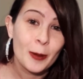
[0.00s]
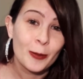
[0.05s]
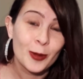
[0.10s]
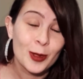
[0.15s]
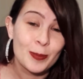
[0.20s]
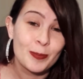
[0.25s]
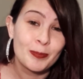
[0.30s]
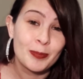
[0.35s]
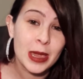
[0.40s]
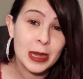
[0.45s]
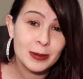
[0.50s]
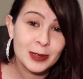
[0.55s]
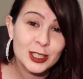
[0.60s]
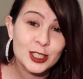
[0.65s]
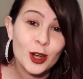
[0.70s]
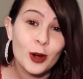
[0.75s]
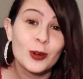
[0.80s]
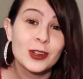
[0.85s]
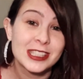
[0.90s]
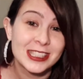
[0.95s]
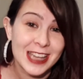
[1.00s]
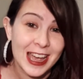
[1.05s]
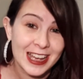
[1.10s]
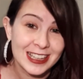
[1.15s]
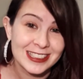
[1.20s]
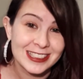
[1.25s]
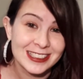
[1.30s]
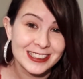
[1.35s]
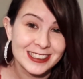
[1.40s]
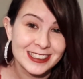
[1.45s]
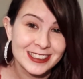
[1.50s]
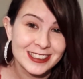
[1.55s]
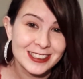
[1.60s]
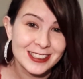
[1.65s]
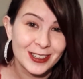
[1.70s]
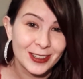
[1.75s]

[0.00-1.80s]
with baby toe assassins.